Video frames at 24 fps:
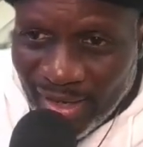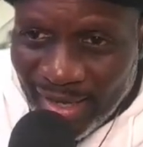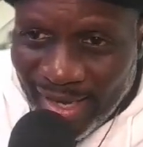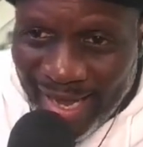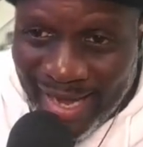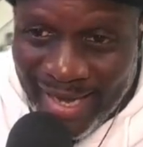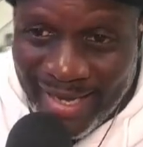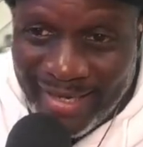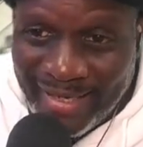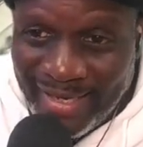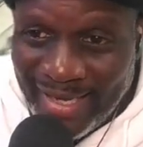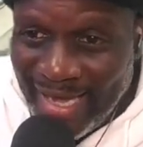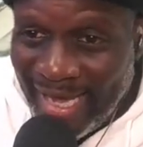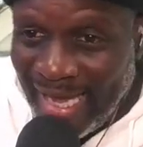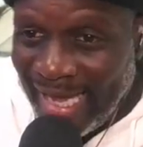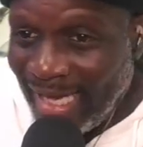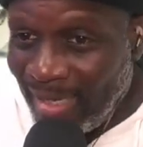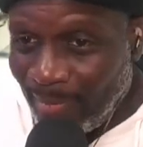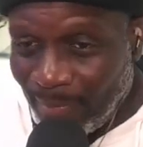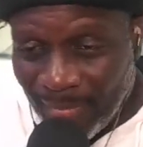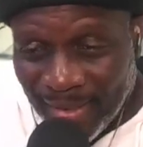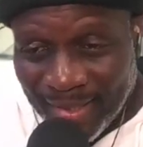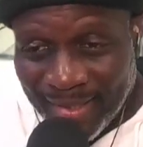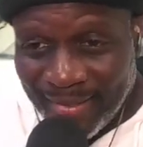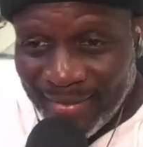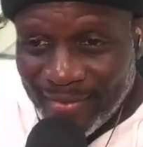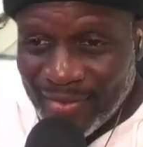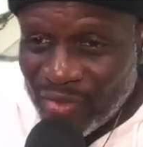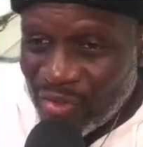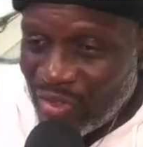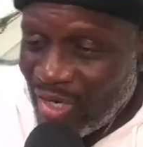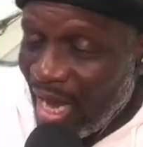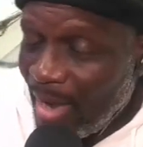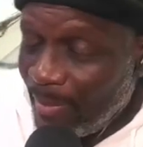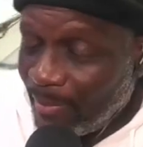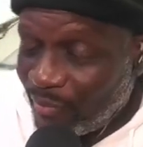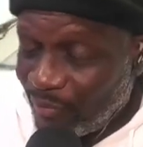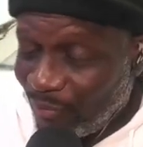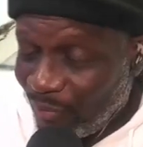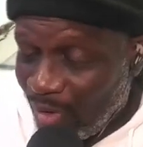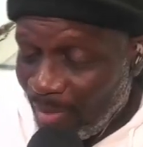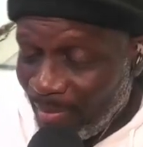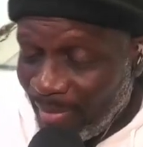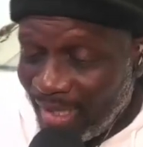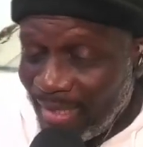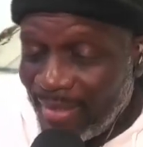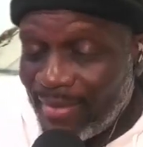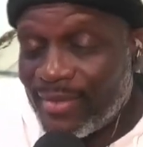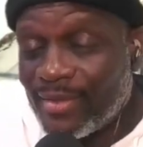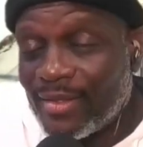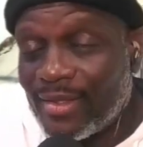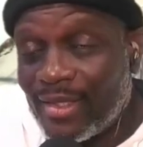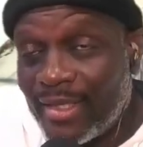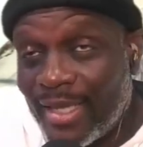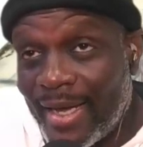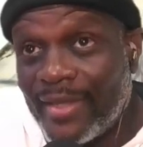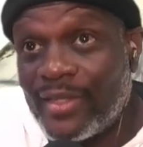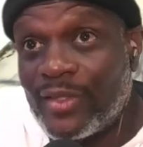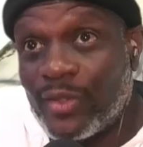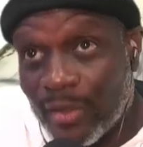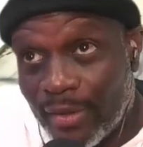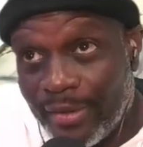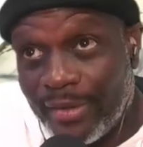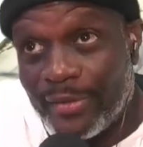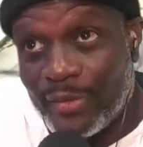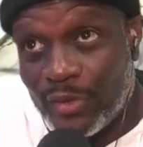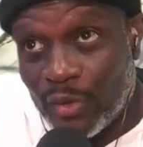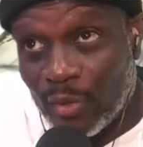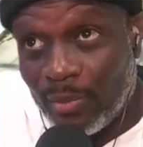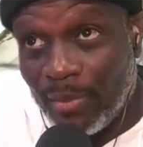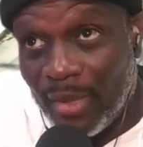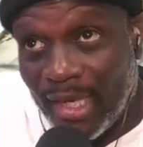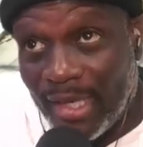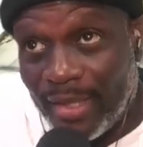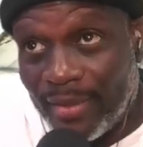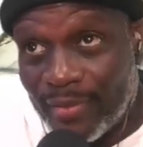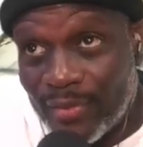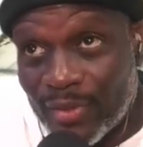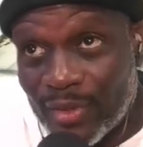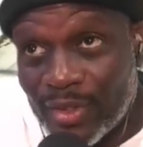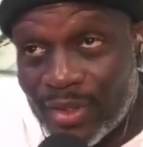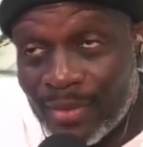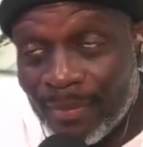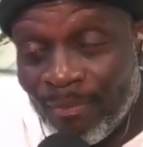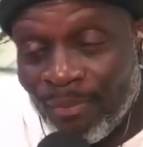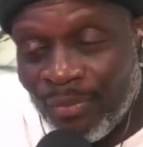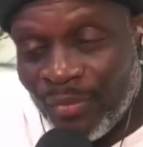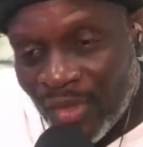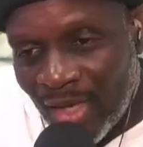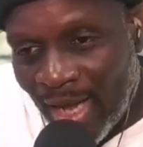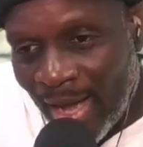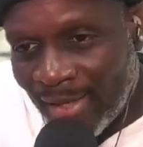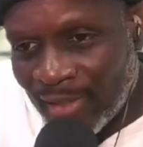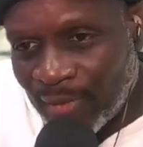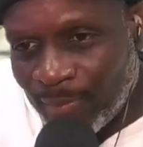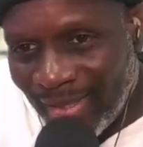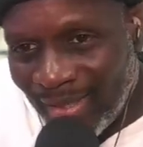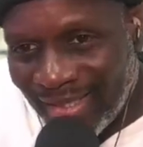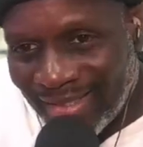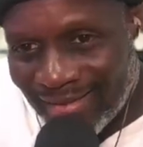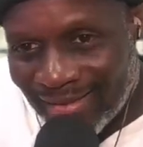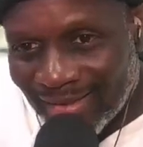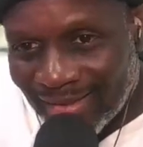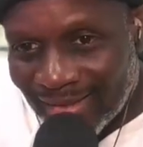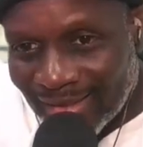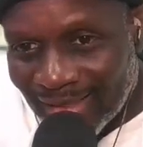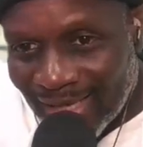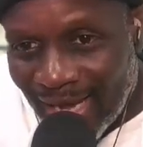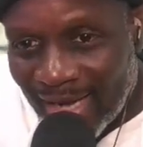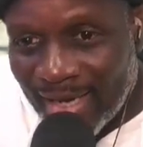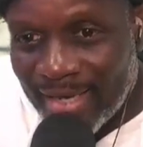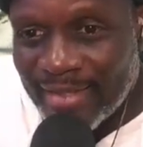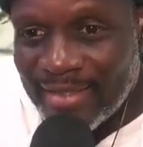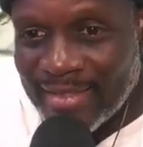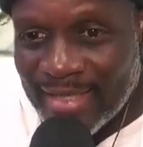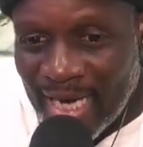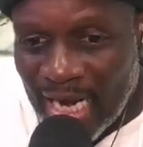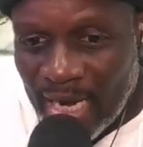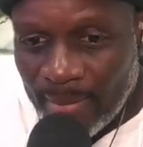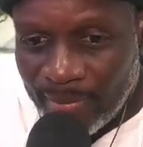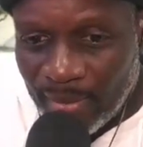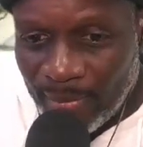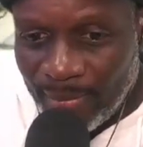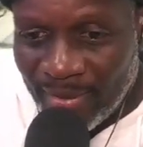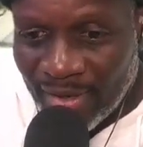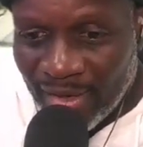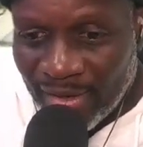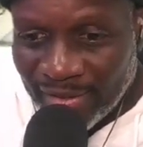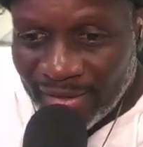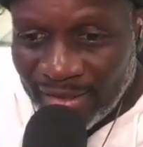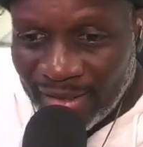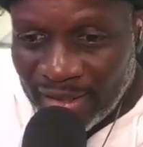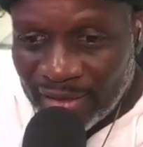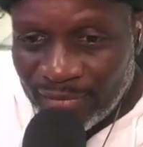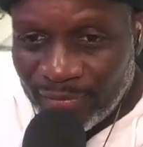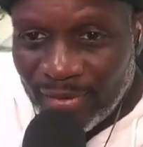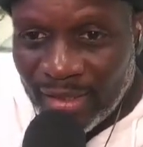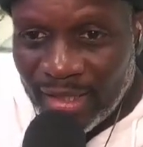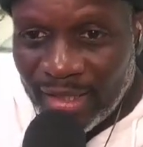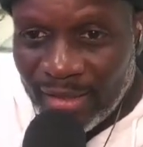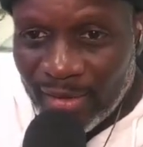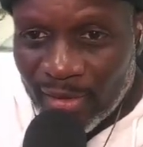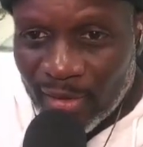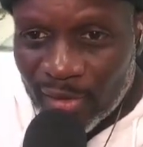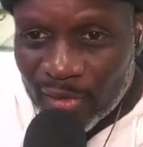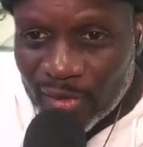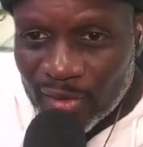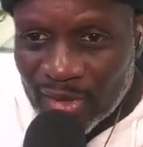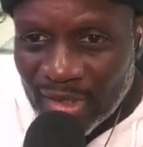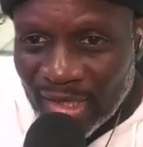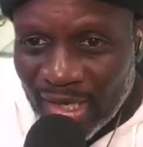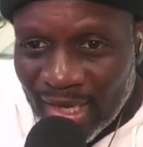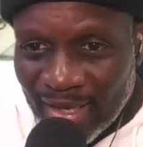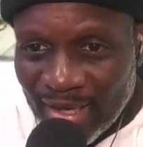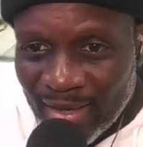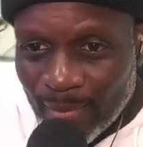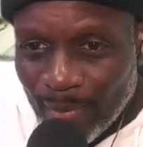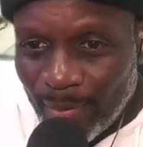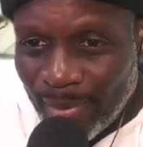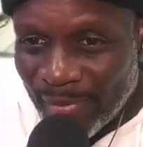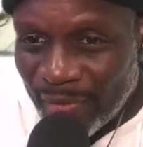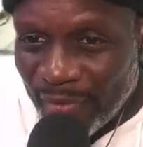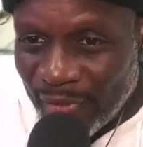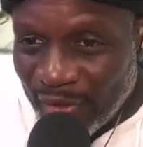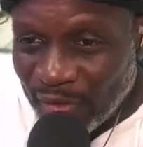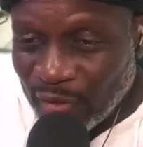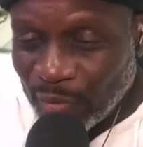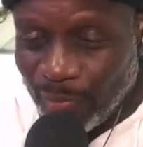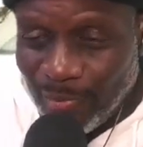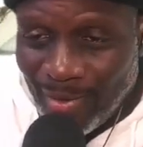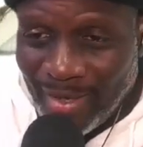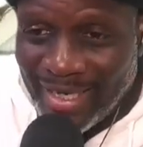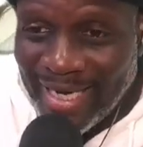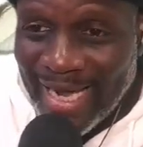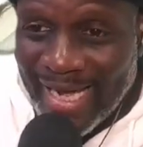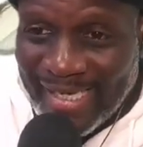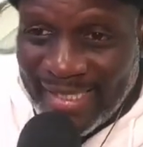And 8 minutes times 4 minutes, that's 32 minutes. I spend a lot of time preparing these videos, but this one I